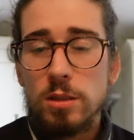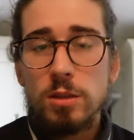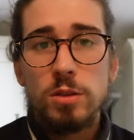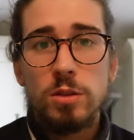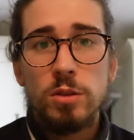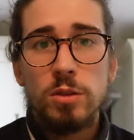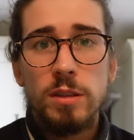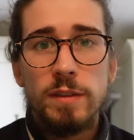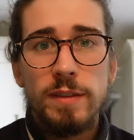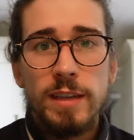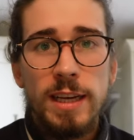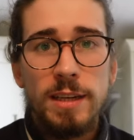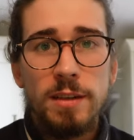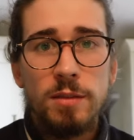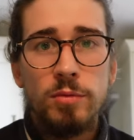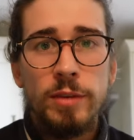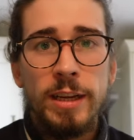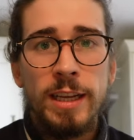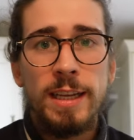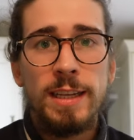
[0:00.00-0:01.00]
So if I had to
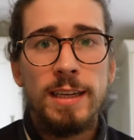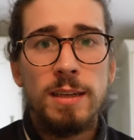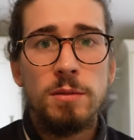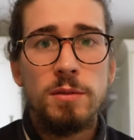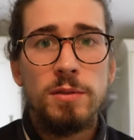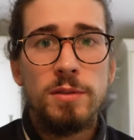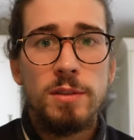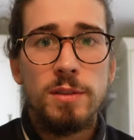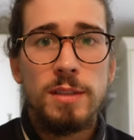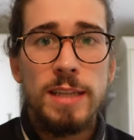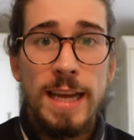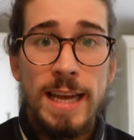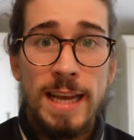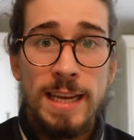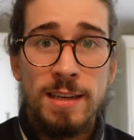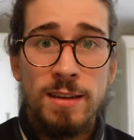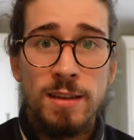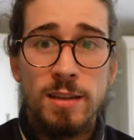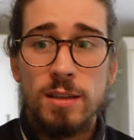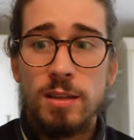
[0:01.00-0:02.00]
rate it out of
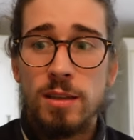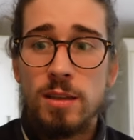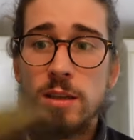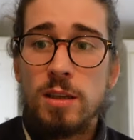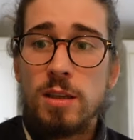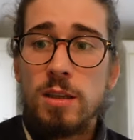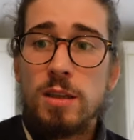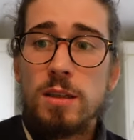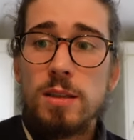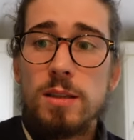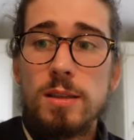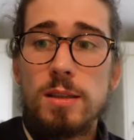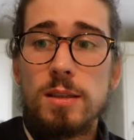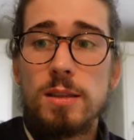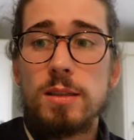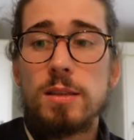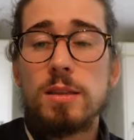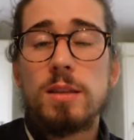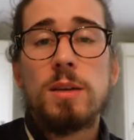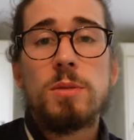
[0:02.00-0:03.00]
10,
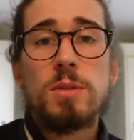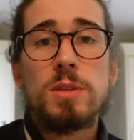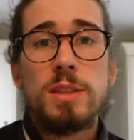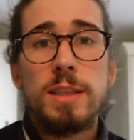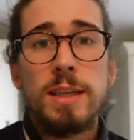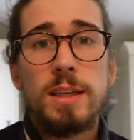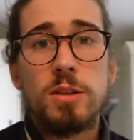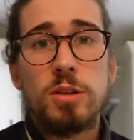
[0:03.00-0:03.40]
I would say